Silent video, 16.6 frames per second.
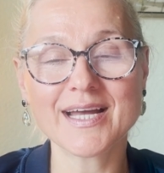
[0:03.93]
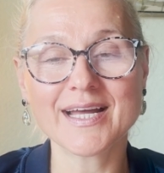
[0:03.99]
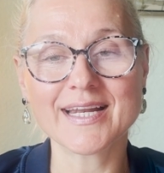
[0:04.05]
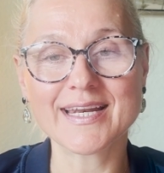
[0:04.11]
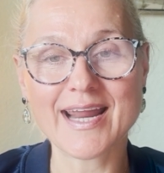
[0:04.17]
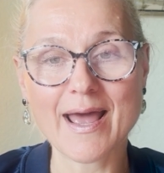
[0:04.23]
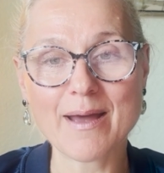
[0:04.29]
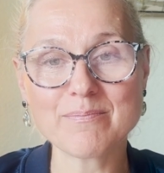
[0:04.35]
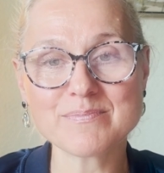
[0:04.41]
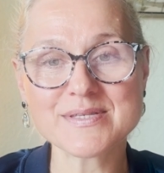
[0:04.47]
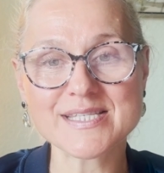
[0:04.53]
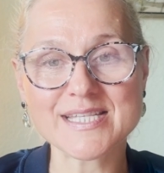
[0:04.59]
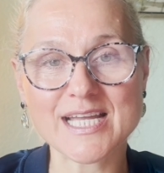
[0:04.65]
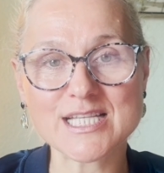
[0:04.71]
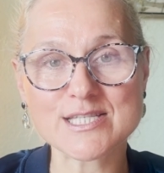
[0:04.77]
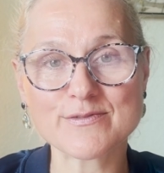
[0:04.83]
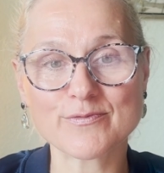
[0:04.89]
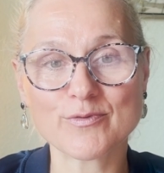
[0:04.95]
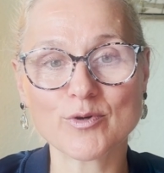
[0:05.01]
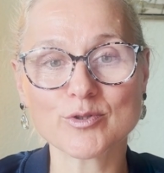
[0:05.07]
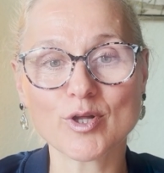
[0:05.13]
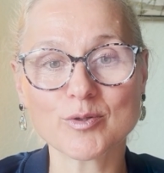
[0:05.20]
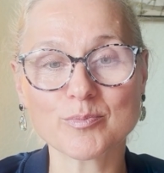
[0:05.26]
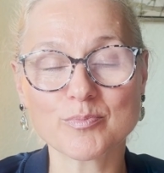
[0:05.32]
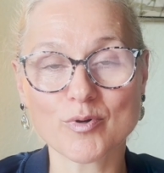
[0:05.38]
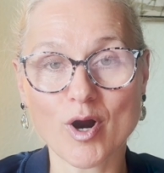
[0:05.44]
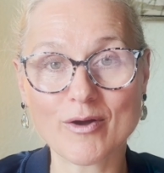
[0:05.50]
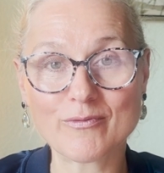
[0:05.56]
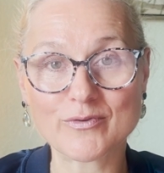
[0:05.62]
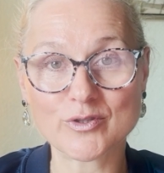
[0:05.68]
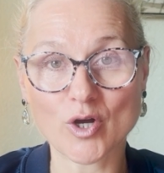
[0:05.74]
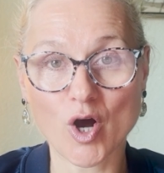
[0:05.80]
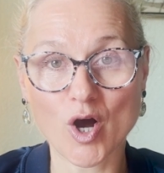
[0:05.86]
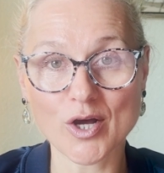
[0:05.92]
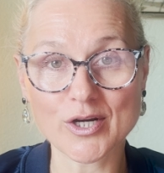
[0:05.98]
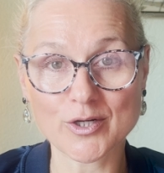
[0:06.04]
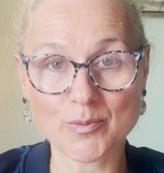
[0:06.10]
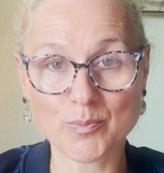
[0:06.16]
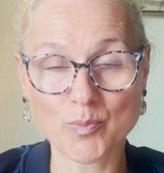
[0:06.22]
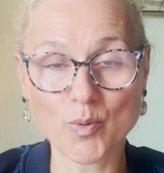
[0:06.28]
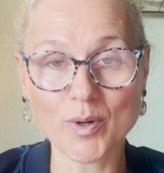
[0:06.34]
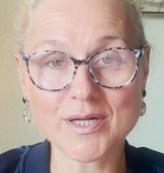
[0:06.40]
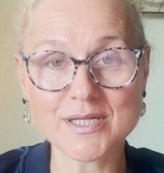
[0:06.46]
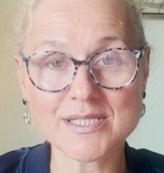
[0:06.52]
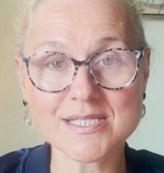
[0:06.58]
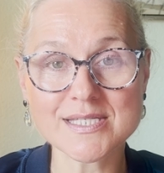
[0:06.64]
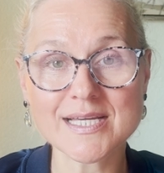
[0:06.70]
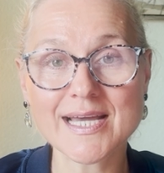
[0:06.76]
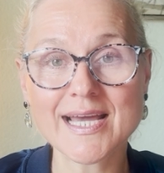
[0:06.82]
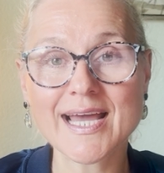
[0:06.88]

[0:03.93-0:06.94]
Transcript: NAP stands for Nonprofit Auditor Points,